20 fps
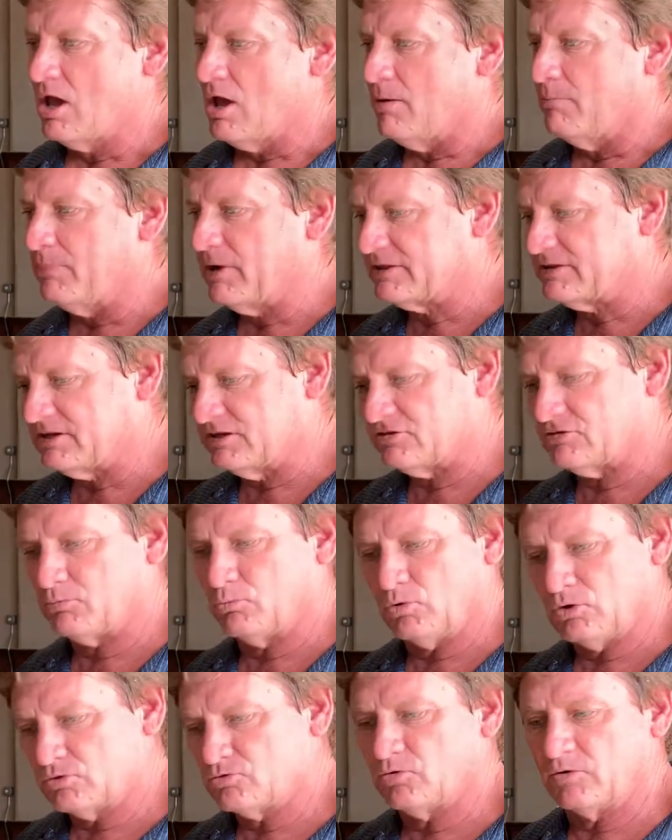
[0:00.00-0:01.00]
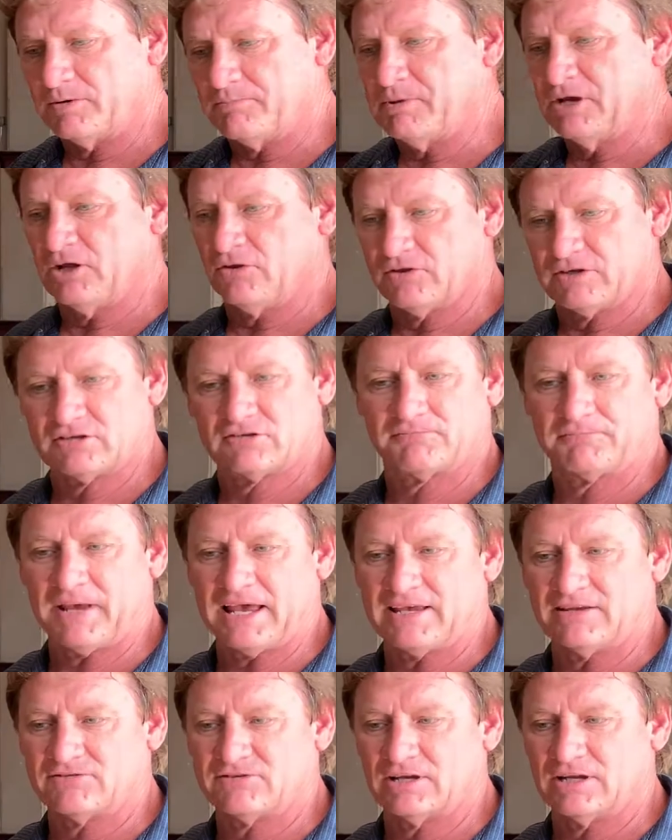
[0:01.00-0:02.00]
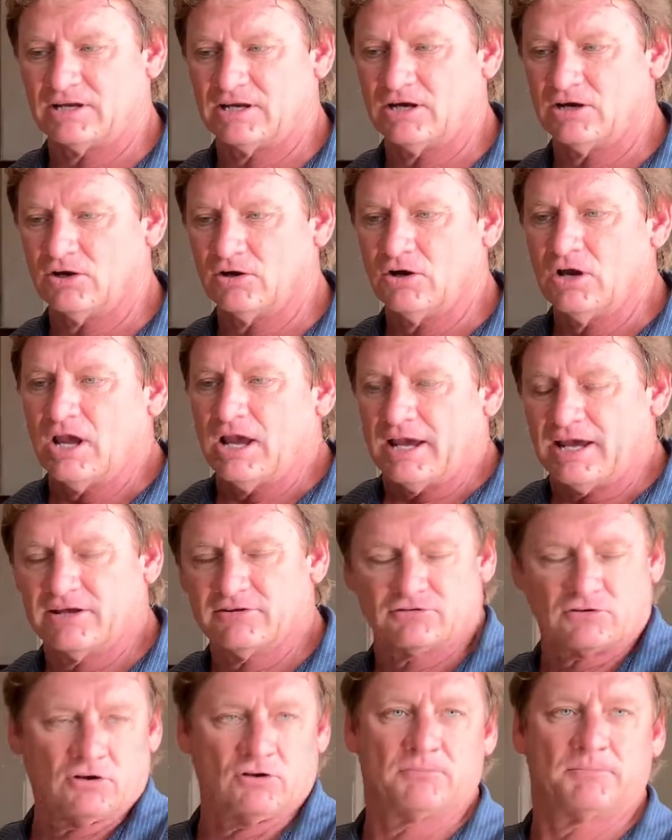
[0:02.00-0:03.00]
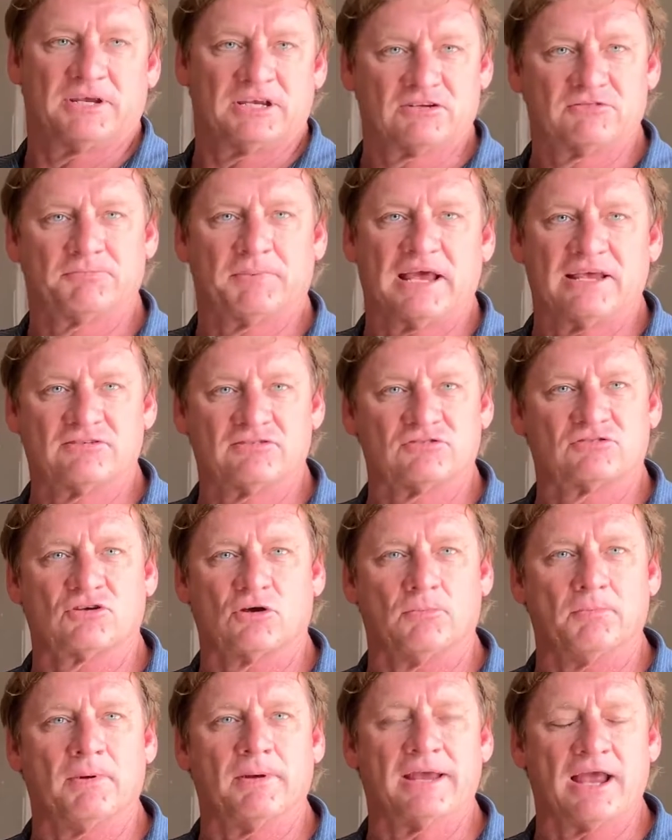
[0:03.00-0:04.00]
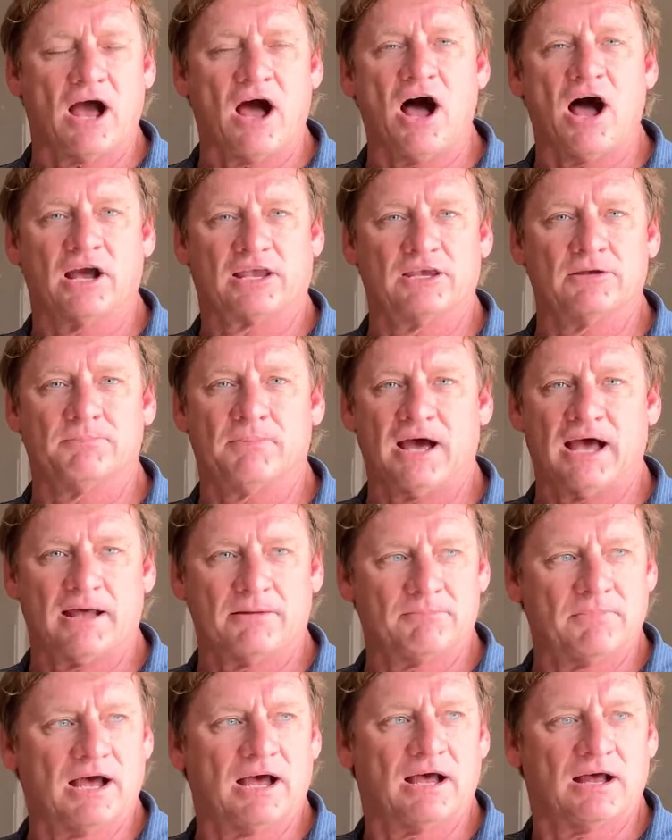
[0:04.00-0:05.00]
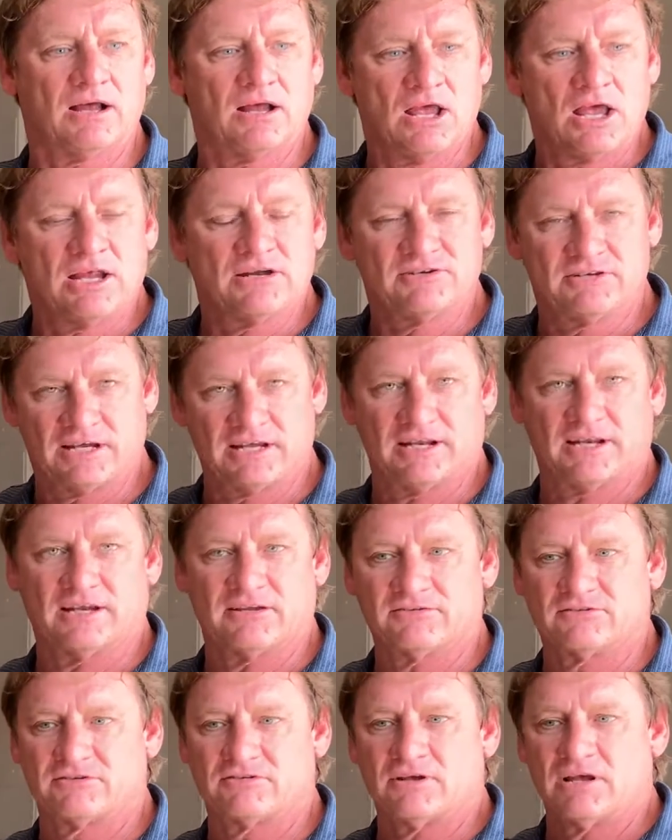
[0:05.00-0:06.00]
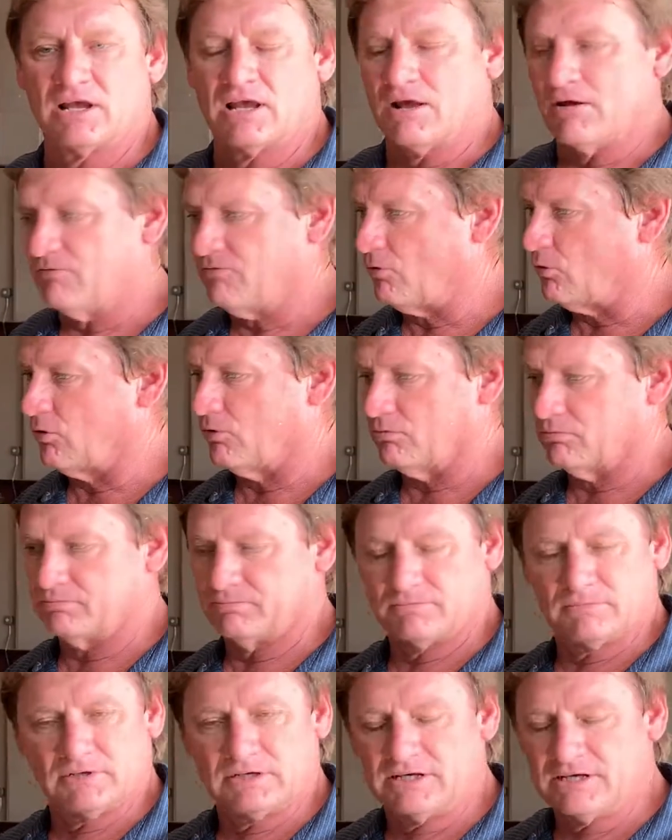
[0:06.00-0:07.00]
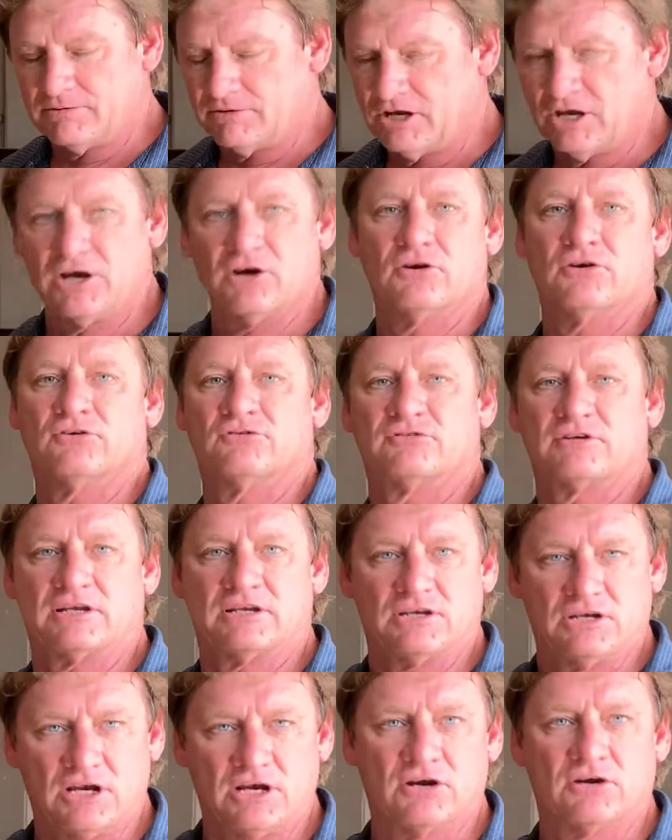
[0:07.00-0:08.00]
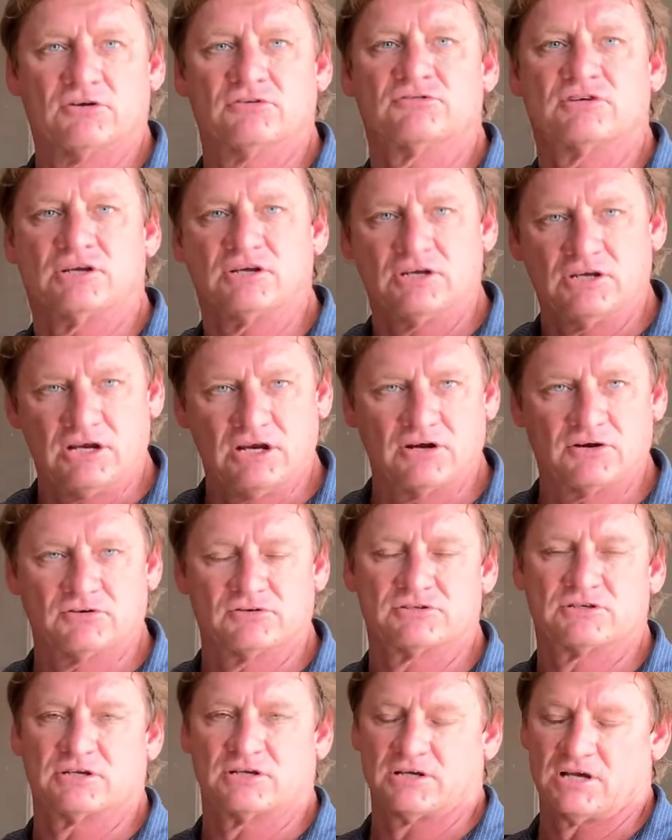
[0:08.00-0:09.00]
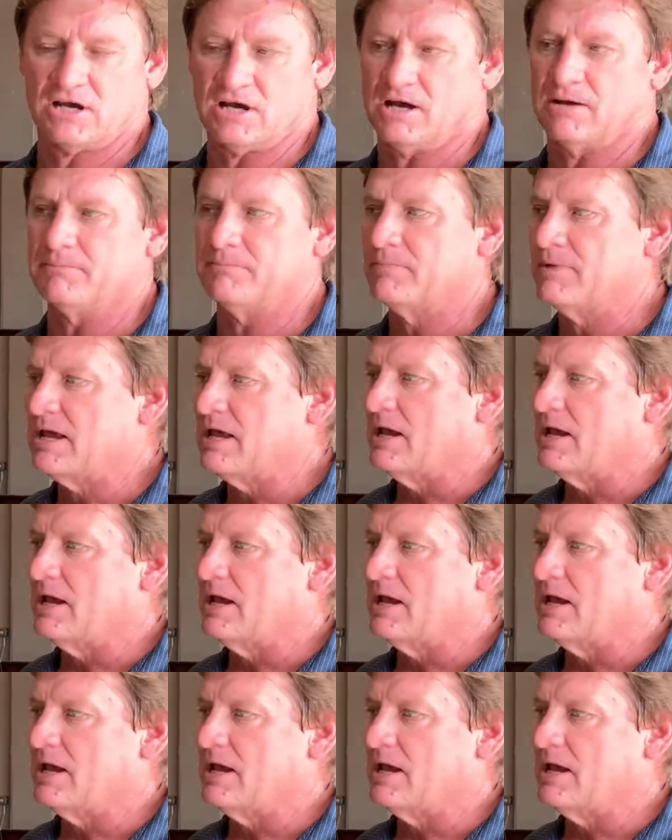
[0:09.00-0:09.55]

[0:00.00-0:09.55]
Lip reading: But once we build this space in here, it's going to be a space that's going to be occupied by tenants for years and years and years to come.